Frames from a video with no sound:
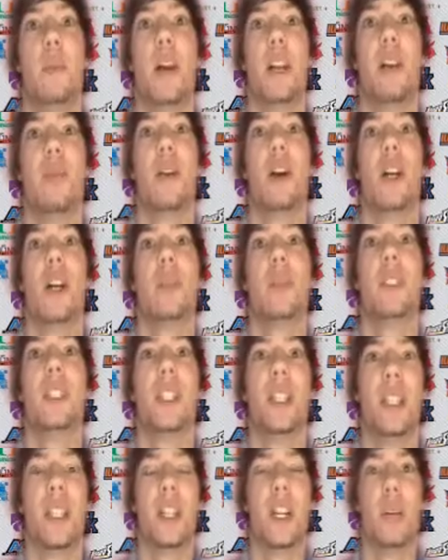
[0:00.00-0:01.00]
everybody, welcome
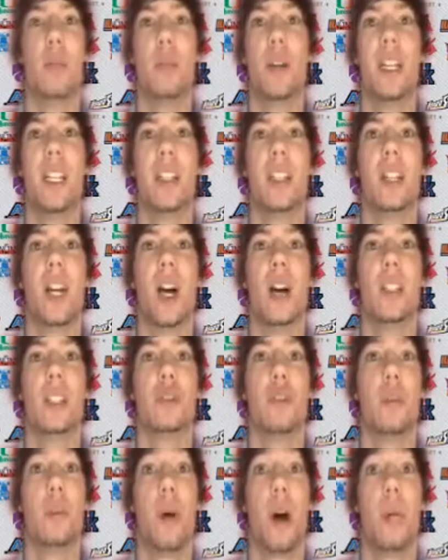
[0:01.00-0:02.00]
to the weekly
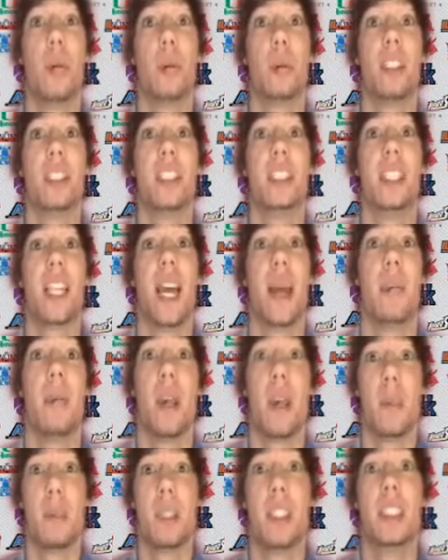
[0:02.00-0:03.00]
college football
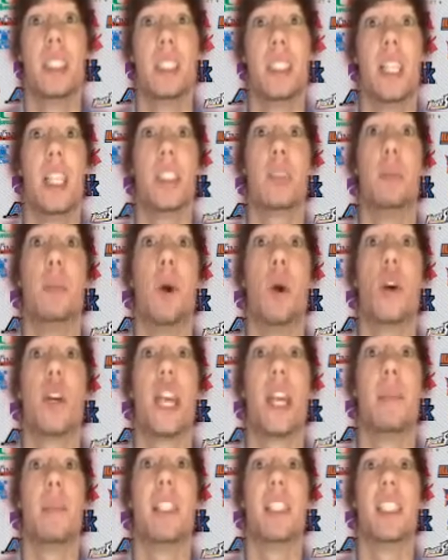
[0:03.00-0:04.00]
pre-snap BCS Bowl
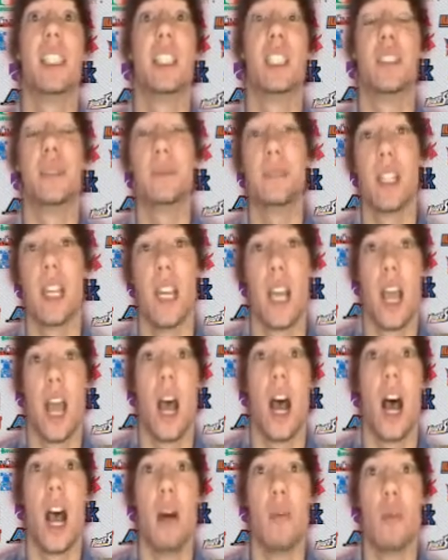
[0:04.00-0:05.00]
Game edition.
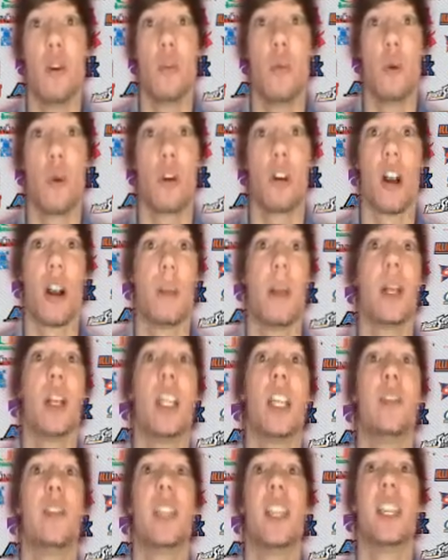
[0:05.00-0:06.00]
I'm Will Warner and I'm here
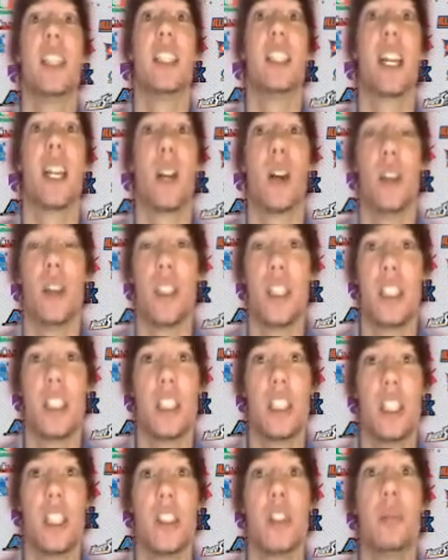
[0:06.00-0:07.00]
to give you the insight on
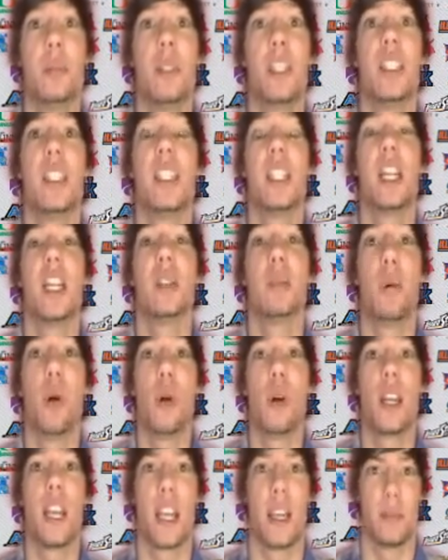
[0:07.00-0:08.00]
this year's BCS
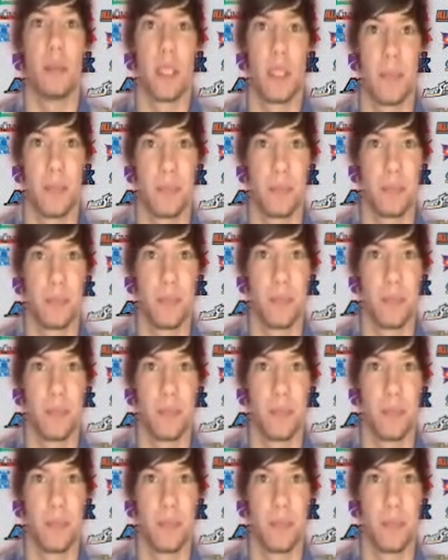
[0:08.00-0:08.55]
Bowl games.